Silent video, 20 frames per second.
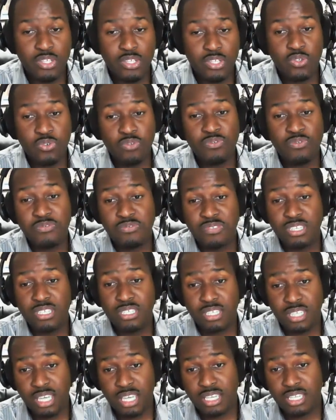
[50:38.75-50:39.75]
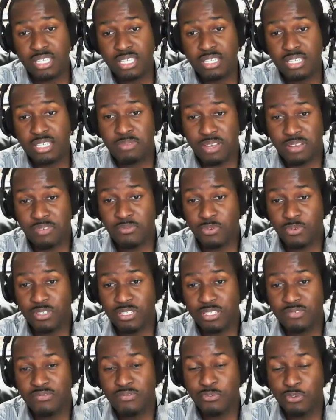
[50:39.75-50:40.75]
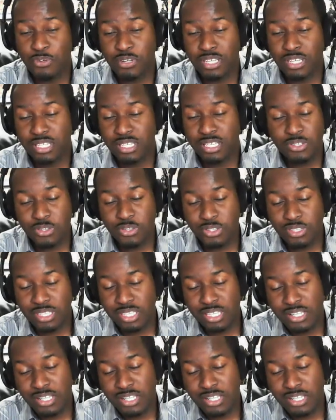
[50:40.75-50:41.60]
It's 256 by 1440. So